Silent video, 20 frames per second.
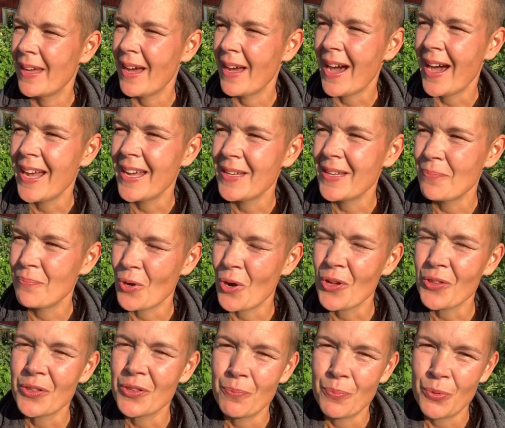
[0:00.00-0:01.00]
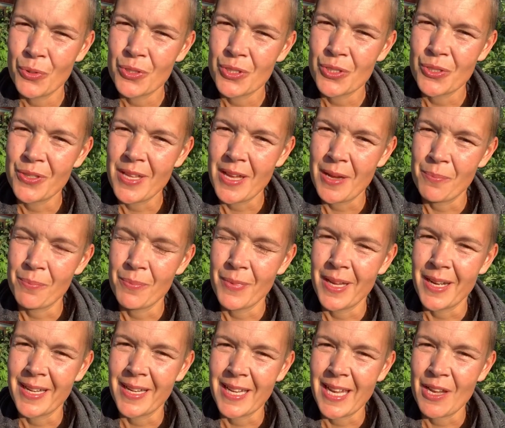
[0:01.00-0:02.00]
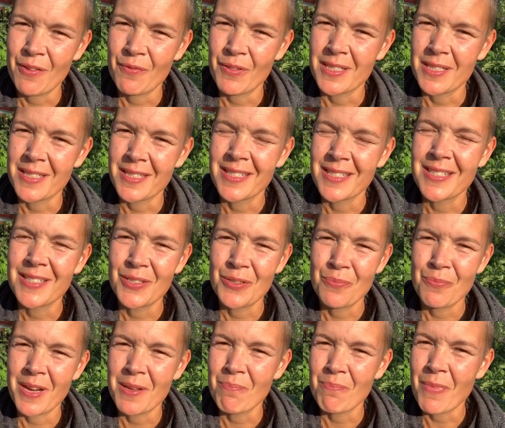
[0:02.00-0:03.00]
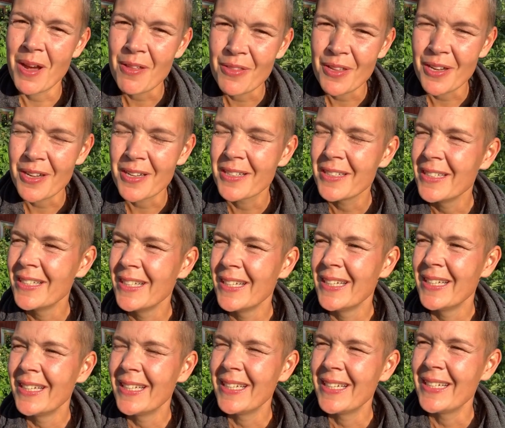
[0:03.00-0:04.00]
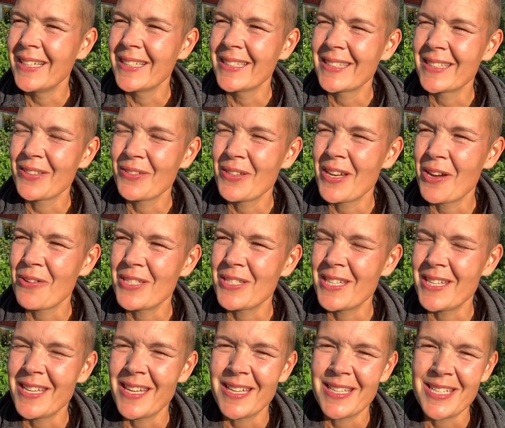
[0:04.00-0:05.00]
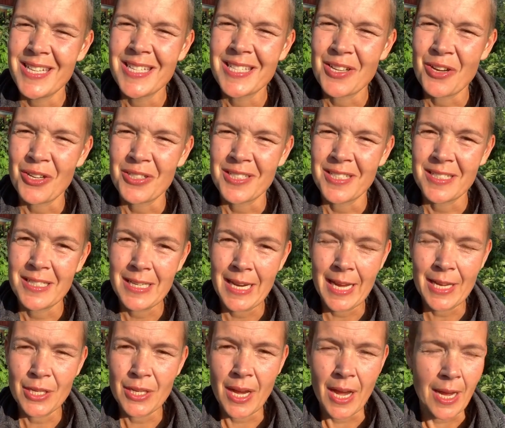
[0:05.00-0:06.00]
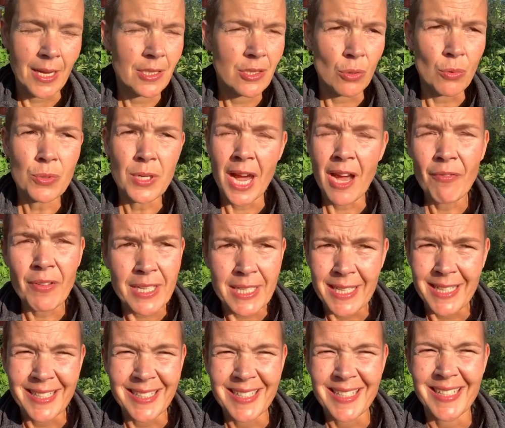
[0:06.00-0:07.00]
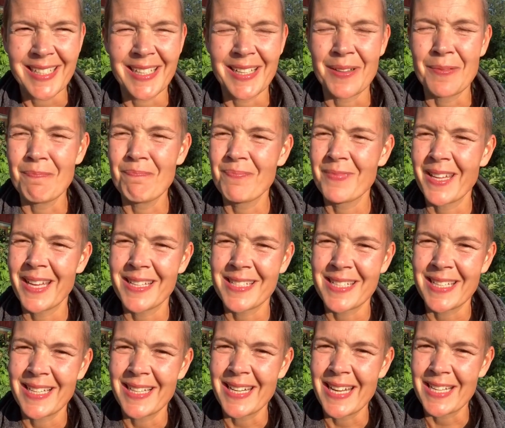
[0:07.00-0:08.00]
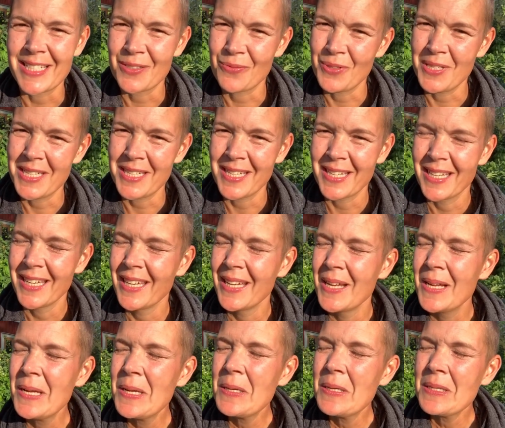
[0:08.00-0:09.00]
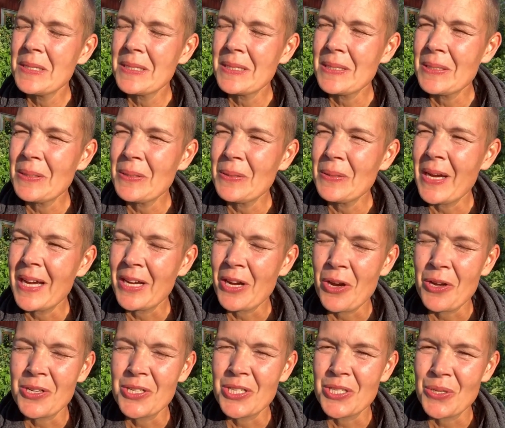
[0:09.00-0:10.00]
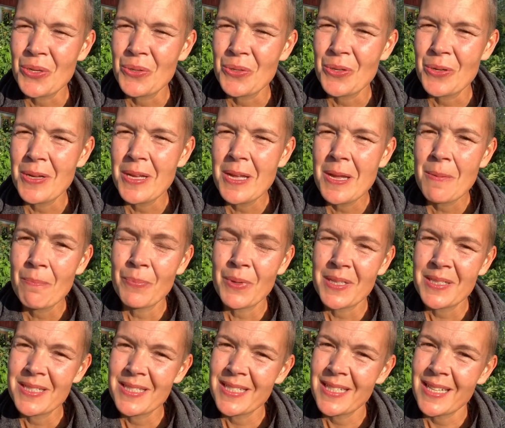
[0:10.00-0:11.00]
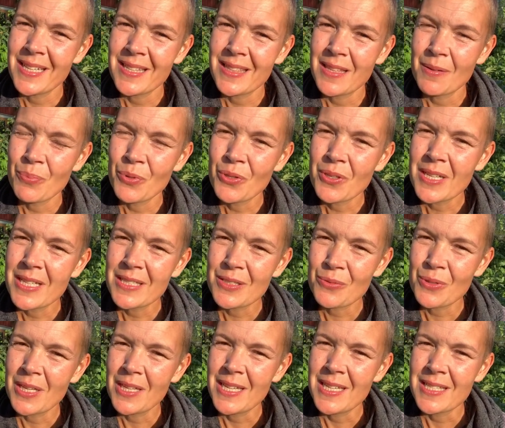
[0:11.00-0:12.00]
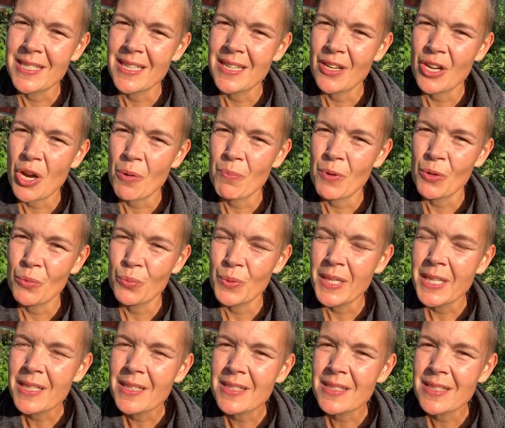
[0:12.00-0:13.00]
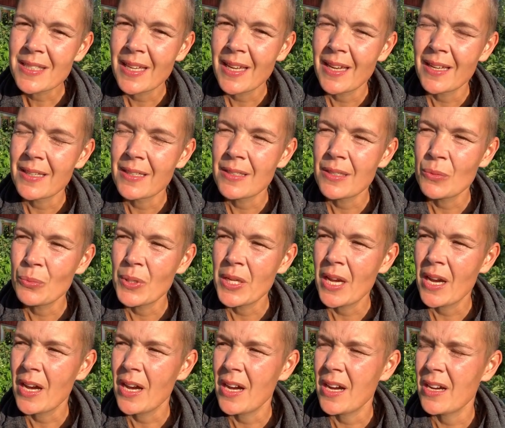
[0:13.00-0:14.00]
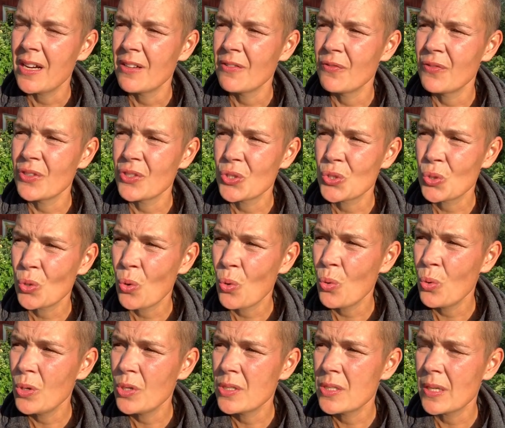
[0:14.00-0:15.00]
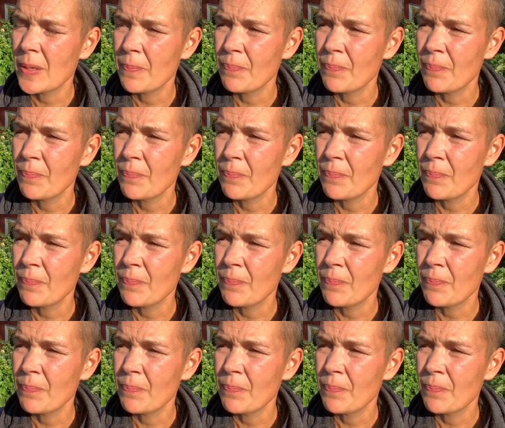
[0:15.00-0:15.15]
I brought the book to them and I gave it to my mother. So now she's got it, and I don't have any until next week. So I can't show you. But the book is released in a couple of weeks, and we have sold